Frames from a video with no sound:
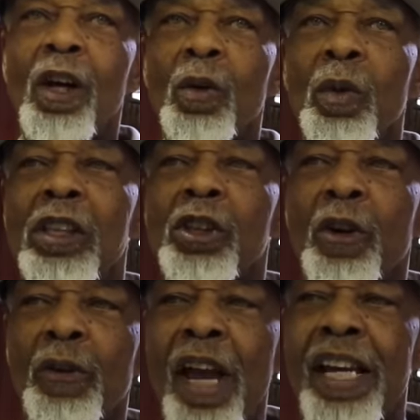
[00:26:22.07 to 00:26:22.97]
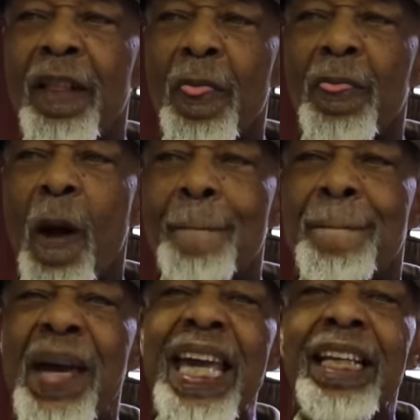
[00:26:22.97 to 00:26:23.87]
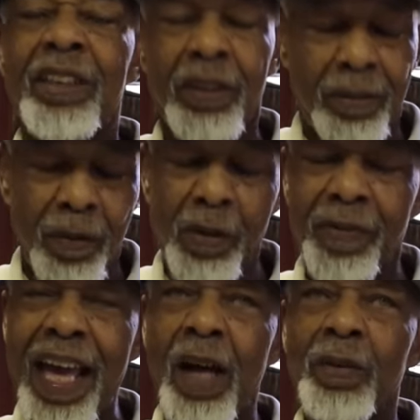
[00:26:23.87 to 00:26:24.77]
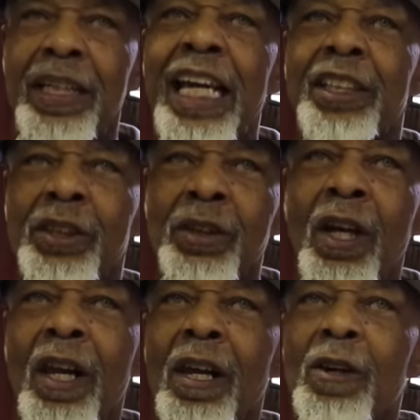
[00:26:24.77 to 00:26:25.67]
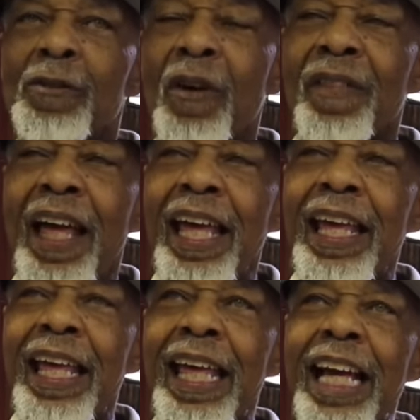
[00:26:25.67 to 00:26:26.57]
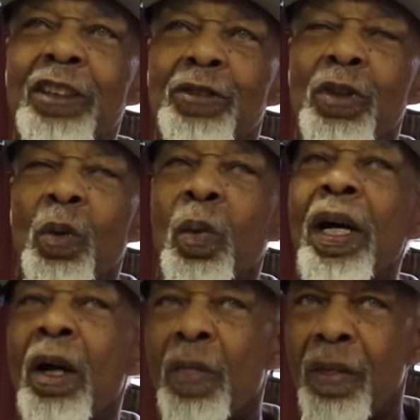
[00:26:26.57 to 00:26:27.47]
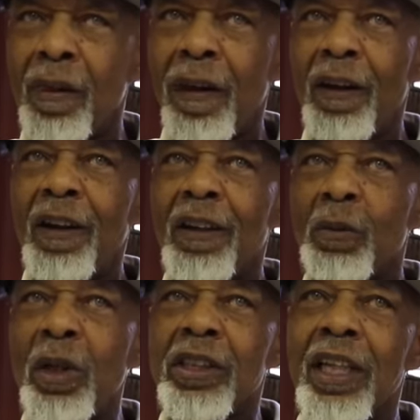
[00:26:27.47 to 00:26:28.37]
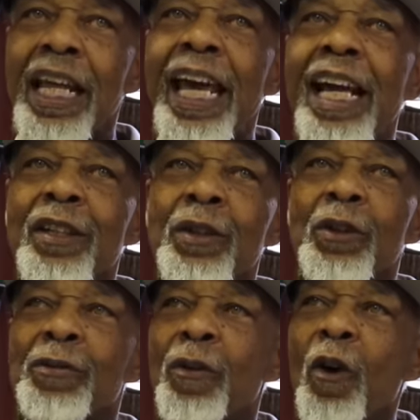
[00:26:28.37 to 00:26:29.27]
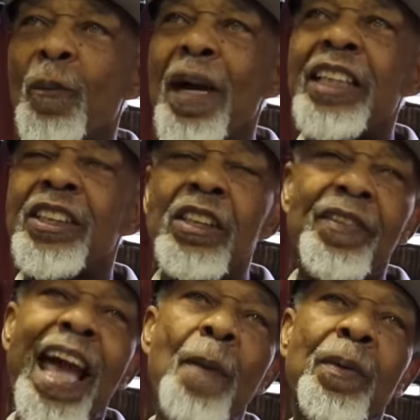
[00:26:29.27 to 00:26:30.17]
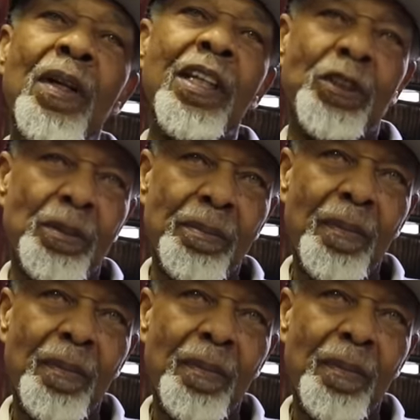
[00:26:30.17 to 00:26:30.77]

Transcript: which created the base, the foundation for the extra wealth which led to the formation of capitalism.